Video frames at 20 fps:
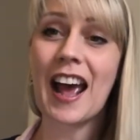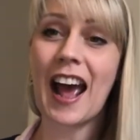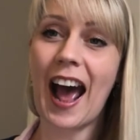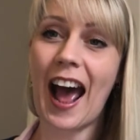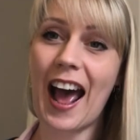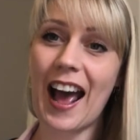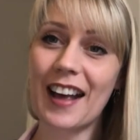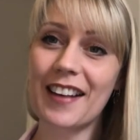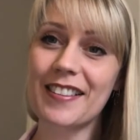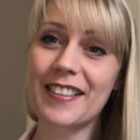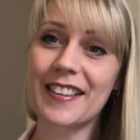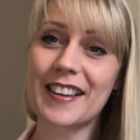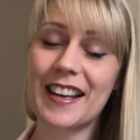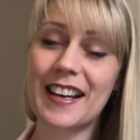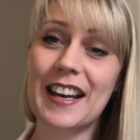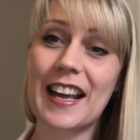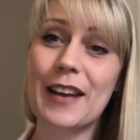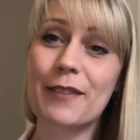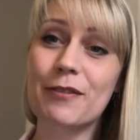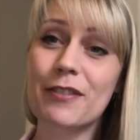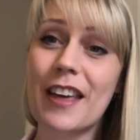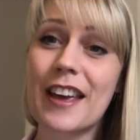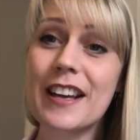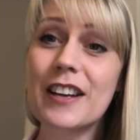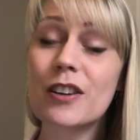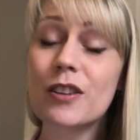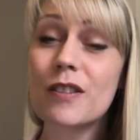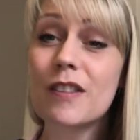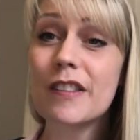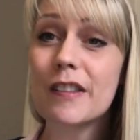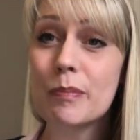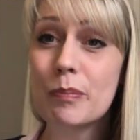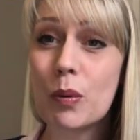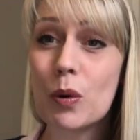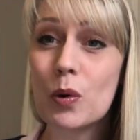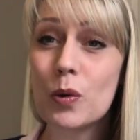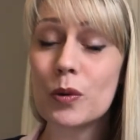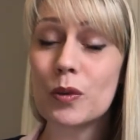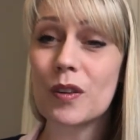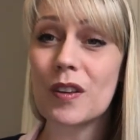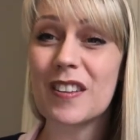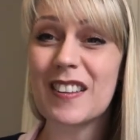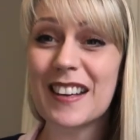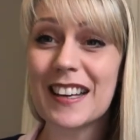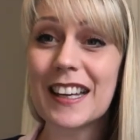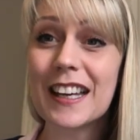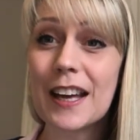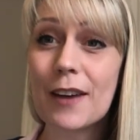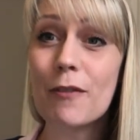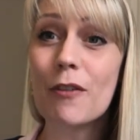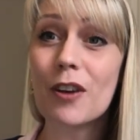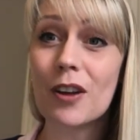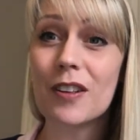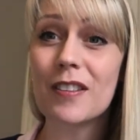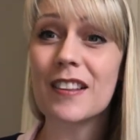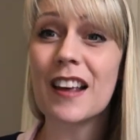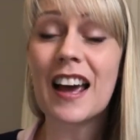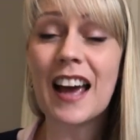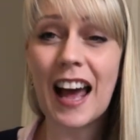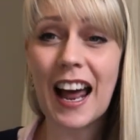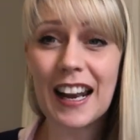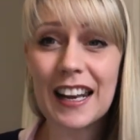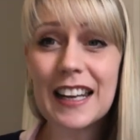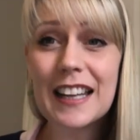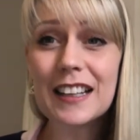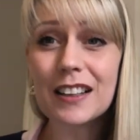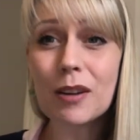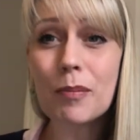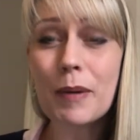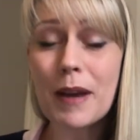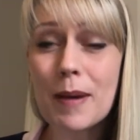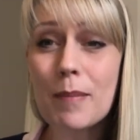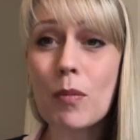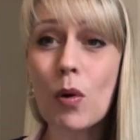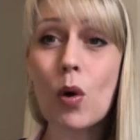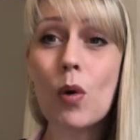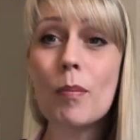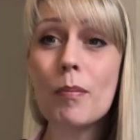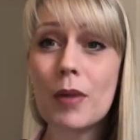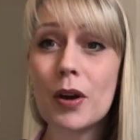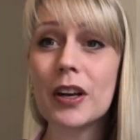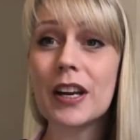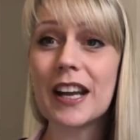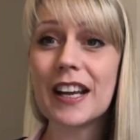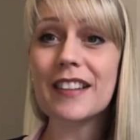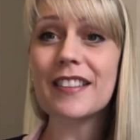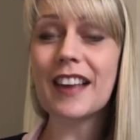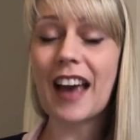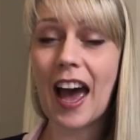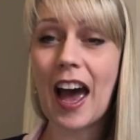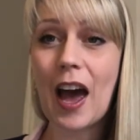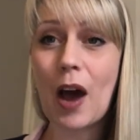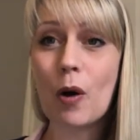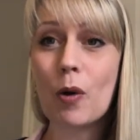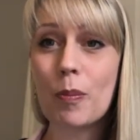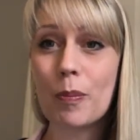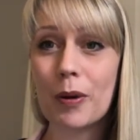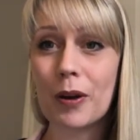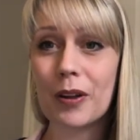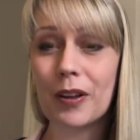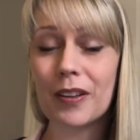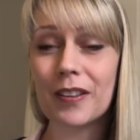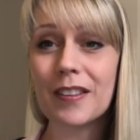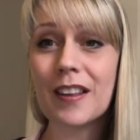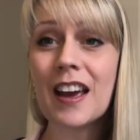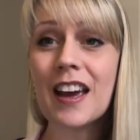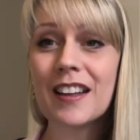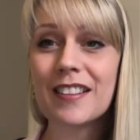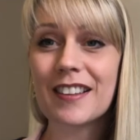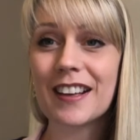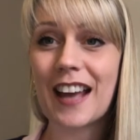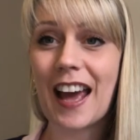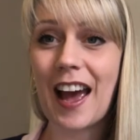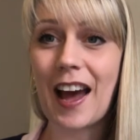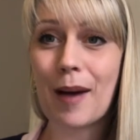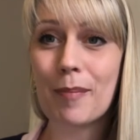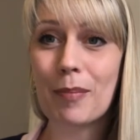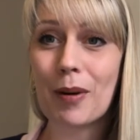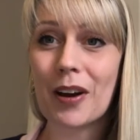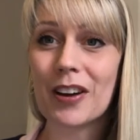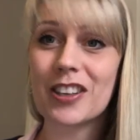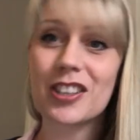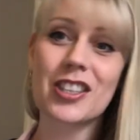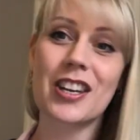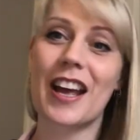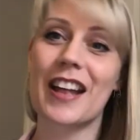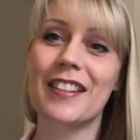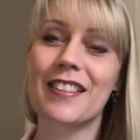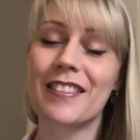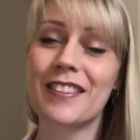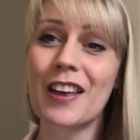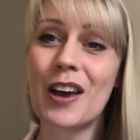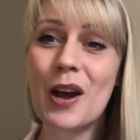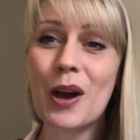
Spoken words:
asking if they could support us and give us a little bit more money to help us to get our bike sheds.